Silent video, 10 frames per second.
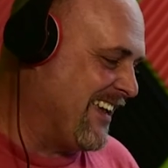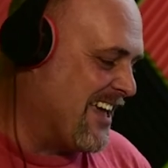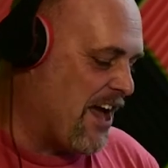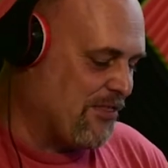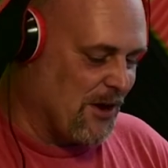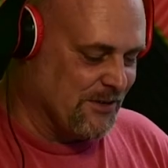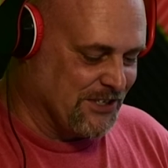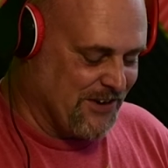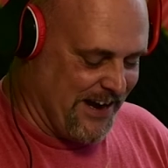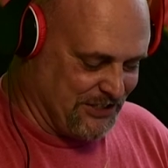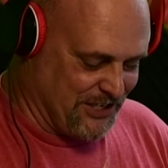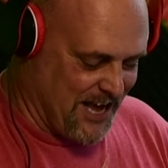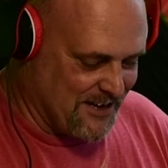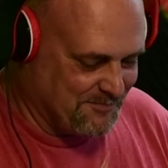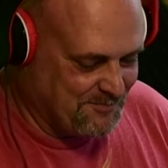Again, I thought it was a great
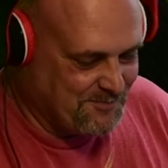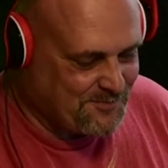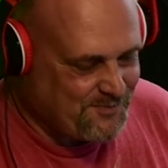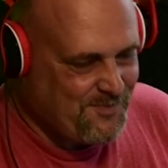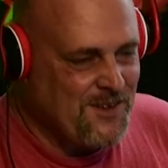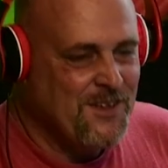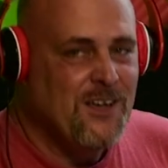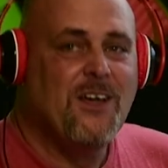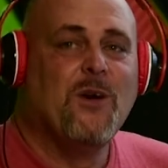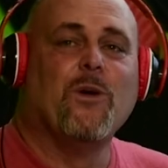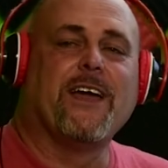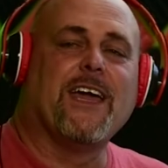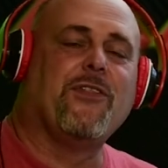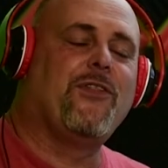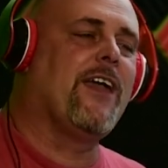shot. Well,
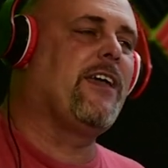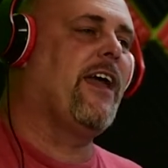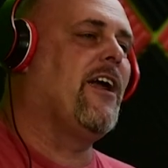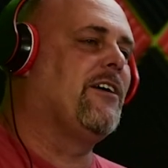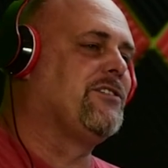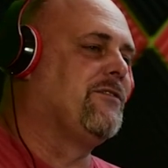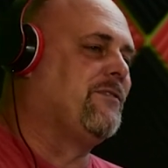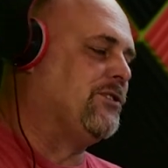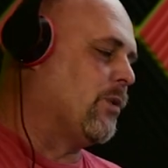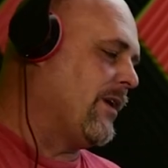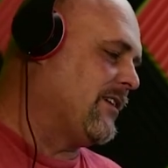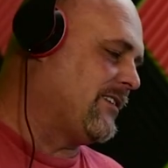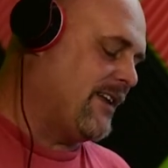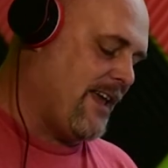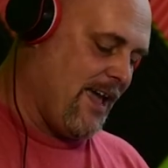again, thank you, Harrison, for joining us
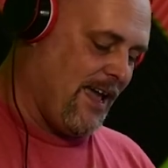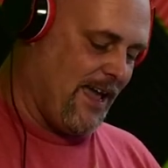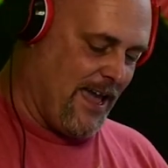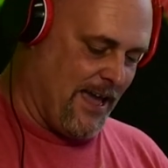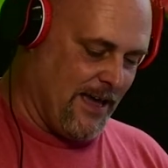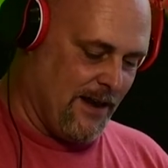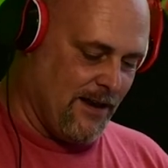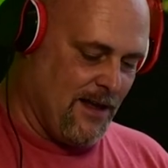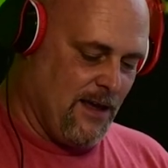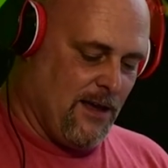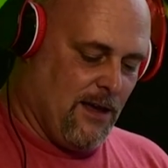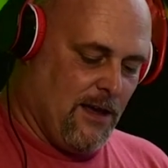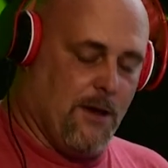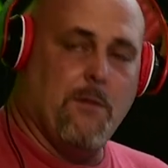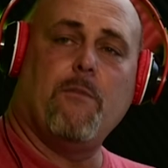today. And
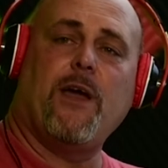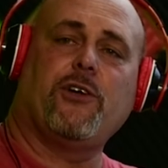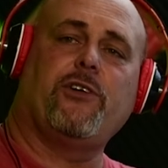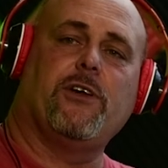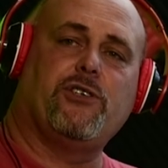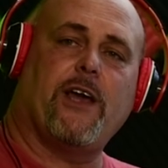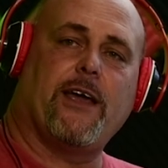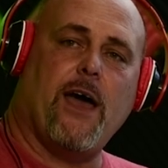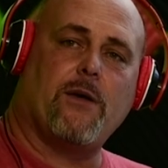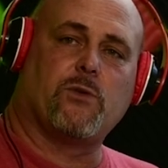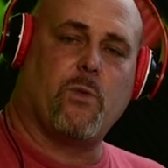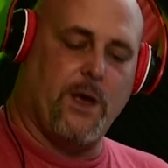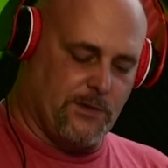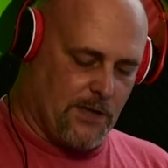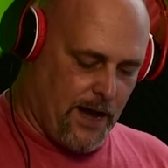make sure you check out his
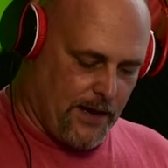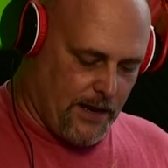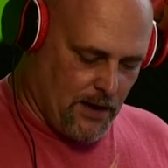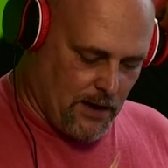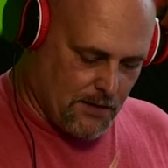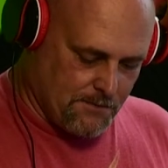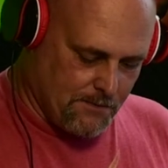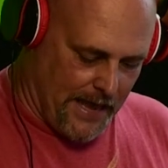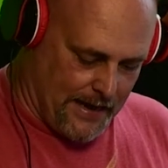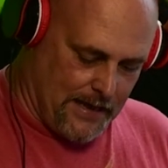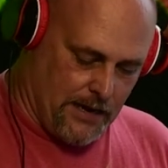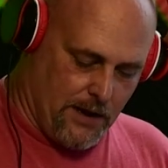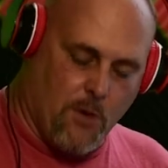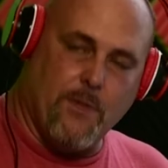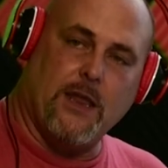website at
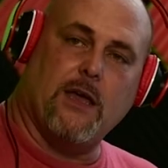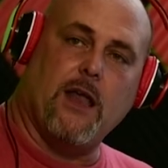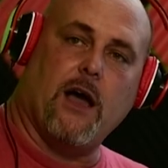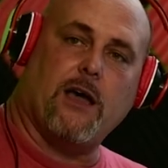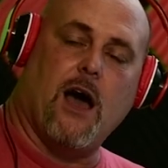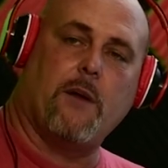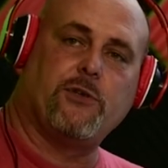nnomedia.com.